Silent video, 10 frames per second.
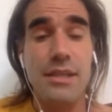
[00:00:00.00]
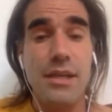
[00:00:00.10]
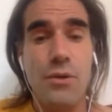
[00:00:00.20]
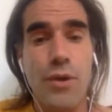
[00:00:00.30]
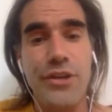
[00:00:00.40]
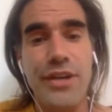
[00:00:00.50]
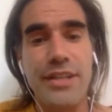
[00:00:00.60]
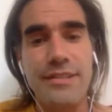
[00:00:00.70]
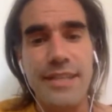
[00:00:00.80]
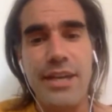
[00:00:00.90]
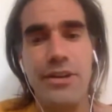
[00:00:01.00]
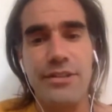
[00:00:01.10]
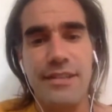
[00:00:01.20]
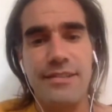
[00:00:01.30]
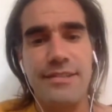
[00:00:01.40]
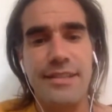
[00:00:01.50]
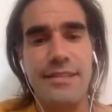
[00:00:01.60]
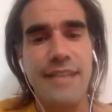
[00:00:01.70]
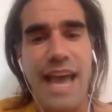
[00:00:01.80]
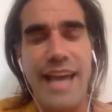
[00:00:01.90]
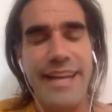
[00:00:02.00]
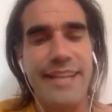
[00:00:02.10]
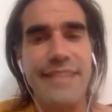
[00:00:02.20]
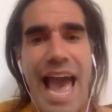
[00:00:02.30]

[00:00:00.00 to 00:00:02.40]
What you can see here is that society is